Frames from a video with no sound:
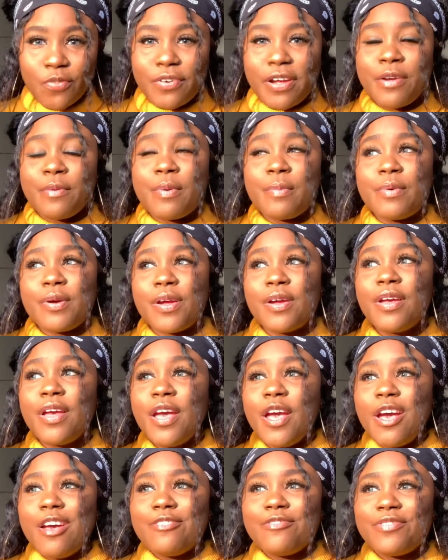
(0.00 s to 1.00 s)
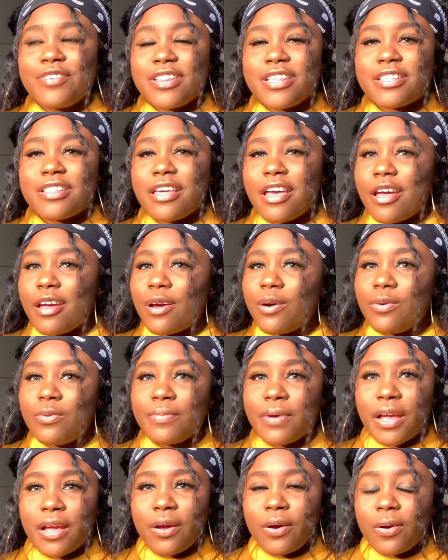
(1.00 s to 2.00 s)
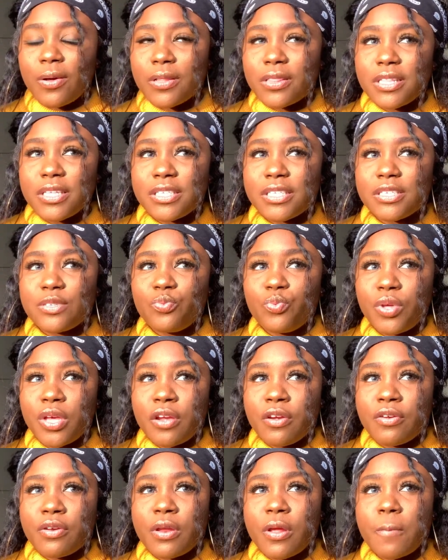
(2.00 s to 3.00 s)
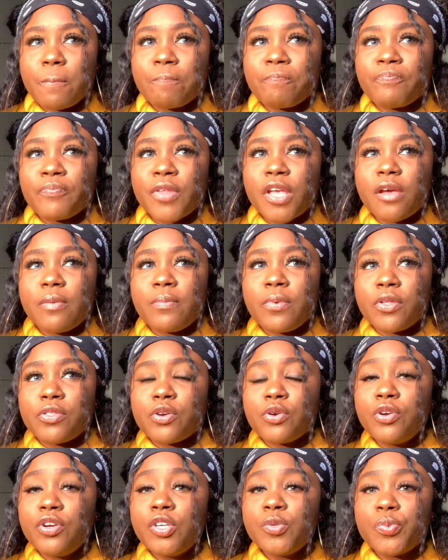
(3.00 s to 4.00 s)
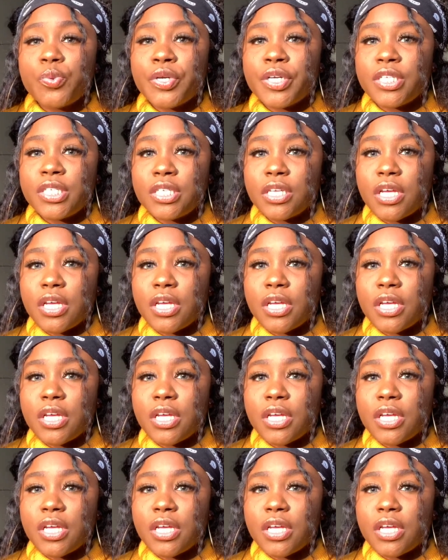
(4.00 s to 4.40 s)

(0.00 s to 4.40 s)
I remember feeling like, oh my God, this is weird. But the Holy Spirit